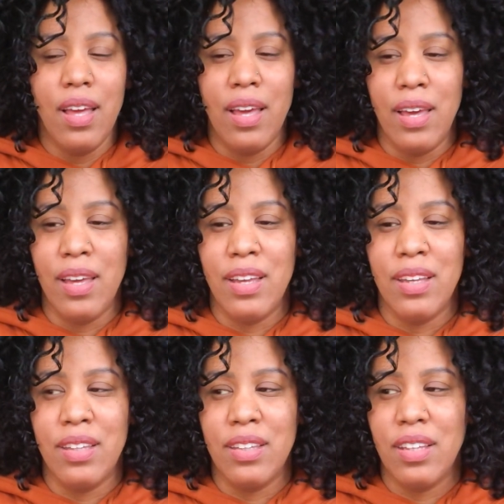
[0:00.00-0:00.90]

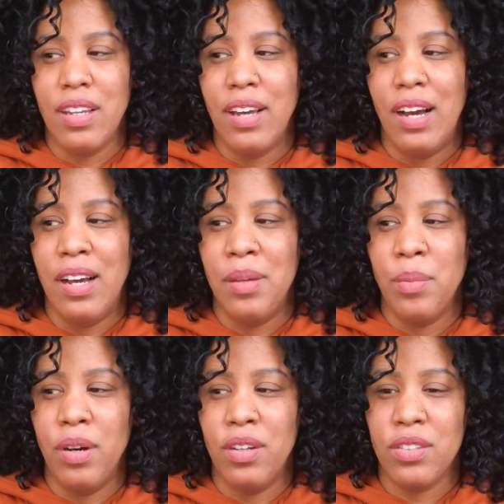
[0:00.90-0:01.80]
And I'm
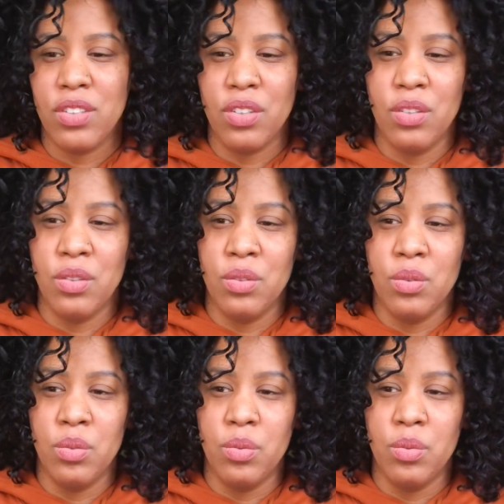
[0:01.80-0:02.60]
also